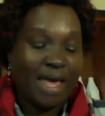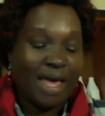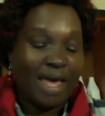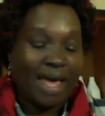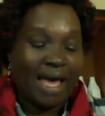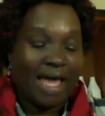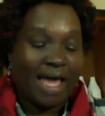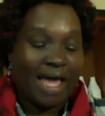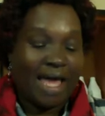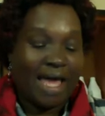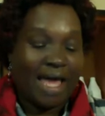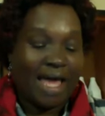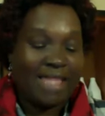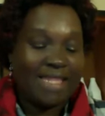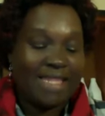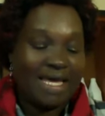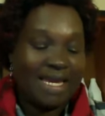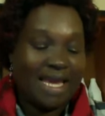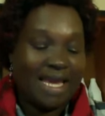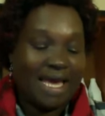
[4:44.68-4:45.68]
And then
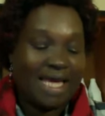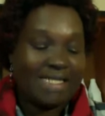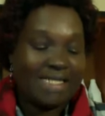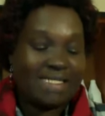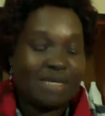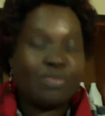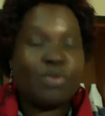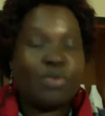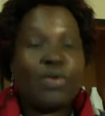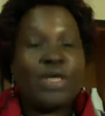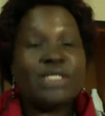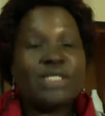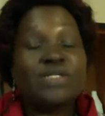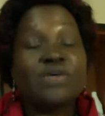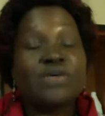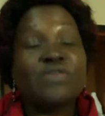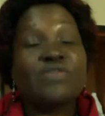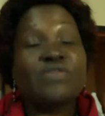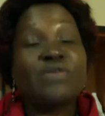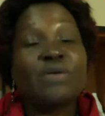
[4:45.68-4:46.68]
I had some
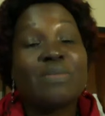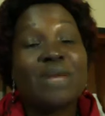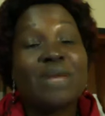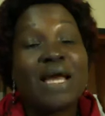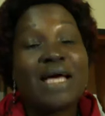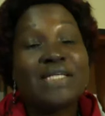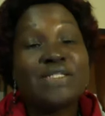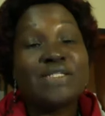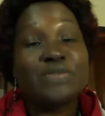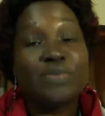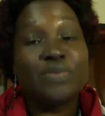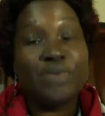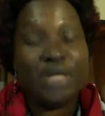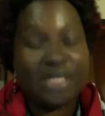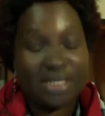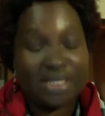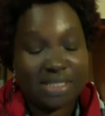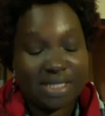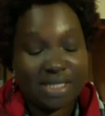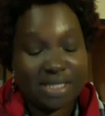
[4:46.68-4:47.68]
questions from last
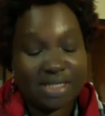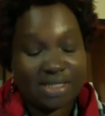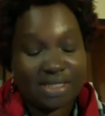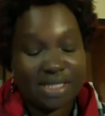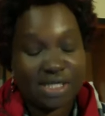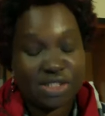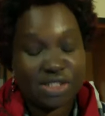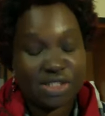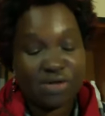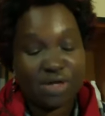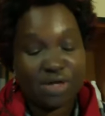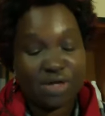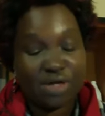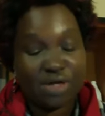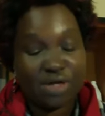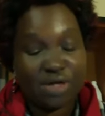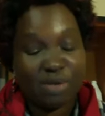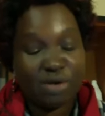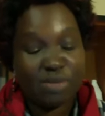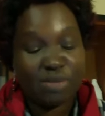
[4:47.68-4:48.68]
week's session
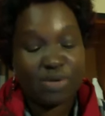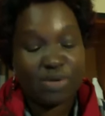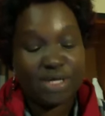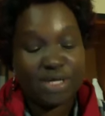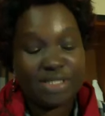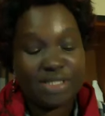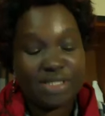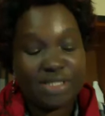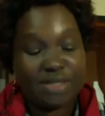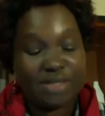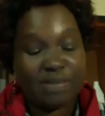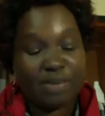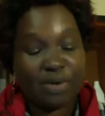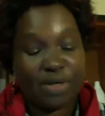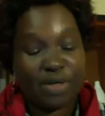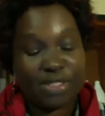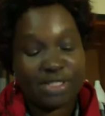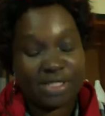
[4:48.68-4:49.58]
about brain support.